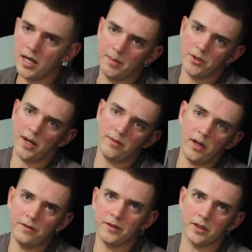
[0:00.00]
him driving
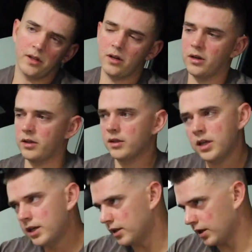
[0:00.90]
off in the car,
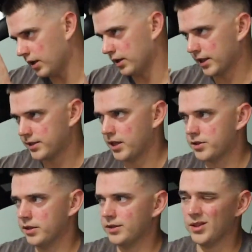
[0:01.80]

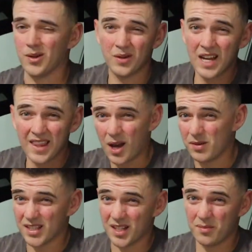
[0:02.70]
etc. So that
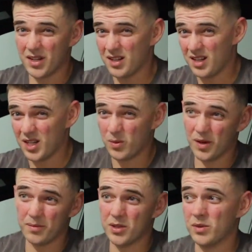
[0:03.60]
was gonna be
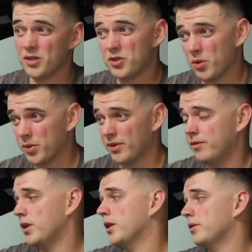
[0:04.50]
anywhere between 2 or 3
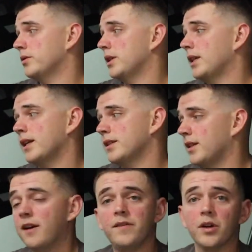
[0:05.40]
videos. And like I
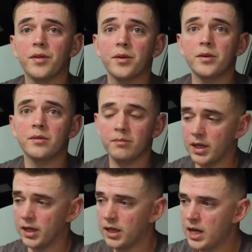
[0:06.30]
said, that fell through,
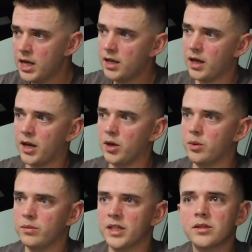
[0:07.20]
but I
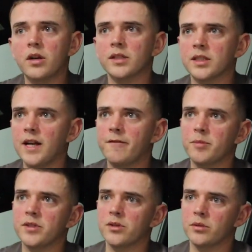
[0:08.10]
know this car is gonna have
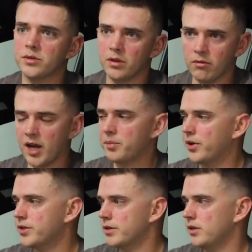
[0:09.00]
to be sold to the right
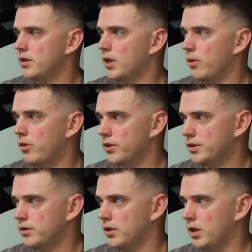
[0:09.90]
person that
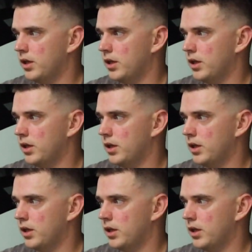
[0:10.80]
wants,